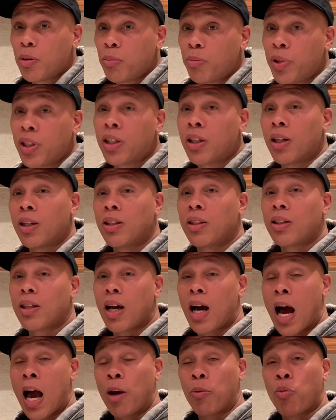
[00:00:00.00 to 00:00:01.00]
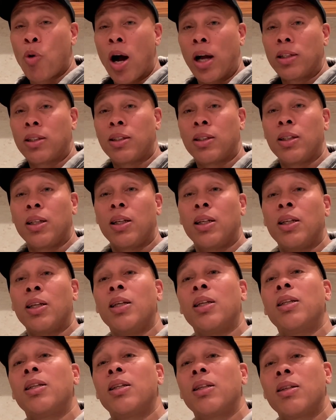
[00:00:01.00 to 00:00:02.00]
Because I watched
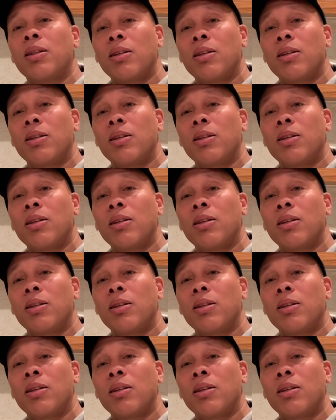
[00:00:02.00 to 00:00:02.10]
CNN